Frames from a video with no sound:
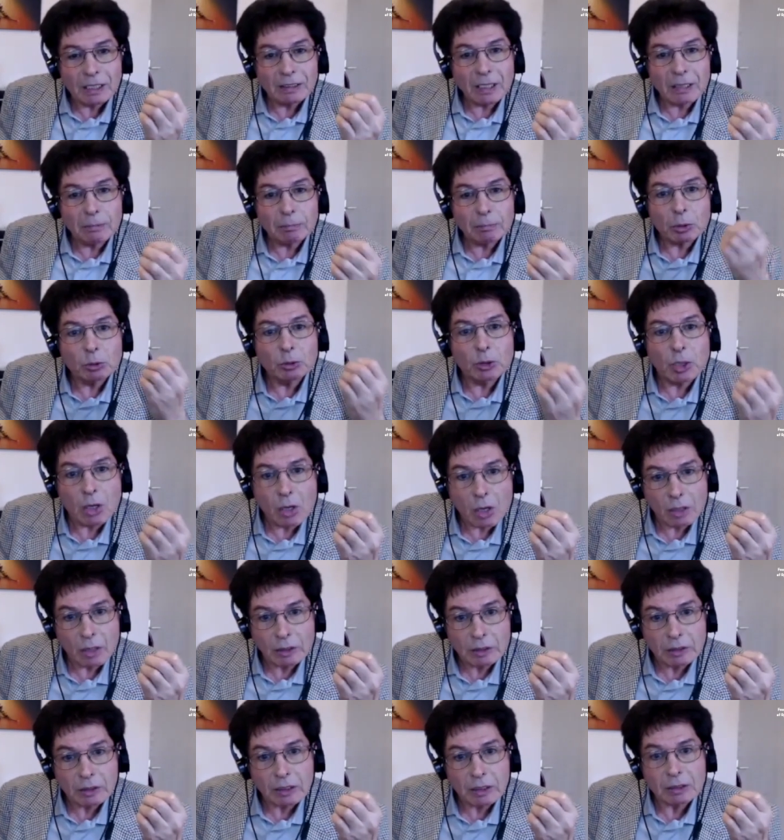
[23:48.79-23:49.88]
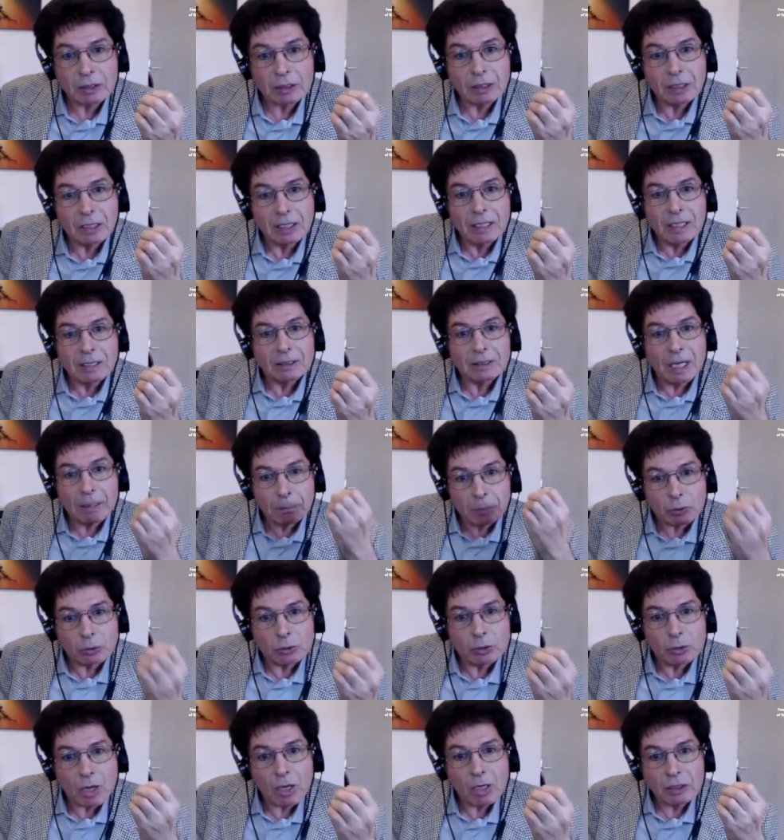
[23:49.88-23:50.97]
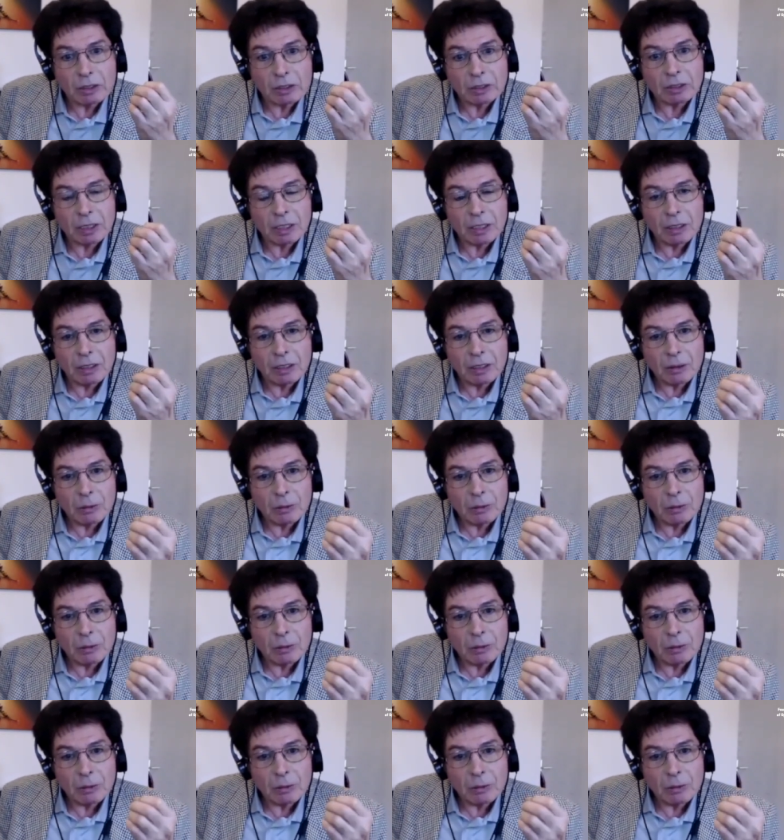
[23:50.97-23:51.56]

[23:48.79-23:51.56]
they pronounce. They pronounce.